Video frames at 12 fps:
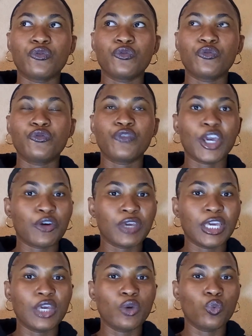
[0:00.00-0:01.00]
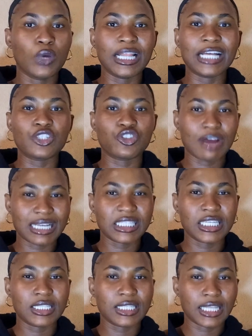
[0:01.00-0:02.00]
very well
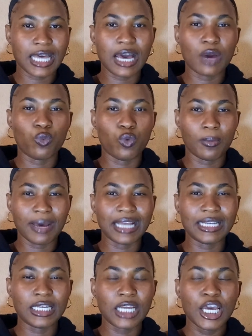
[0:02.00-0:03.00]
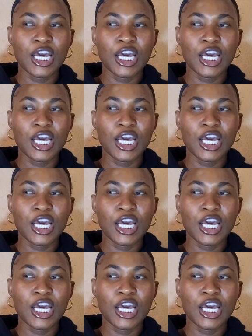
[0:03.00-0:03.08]
attracted to that woman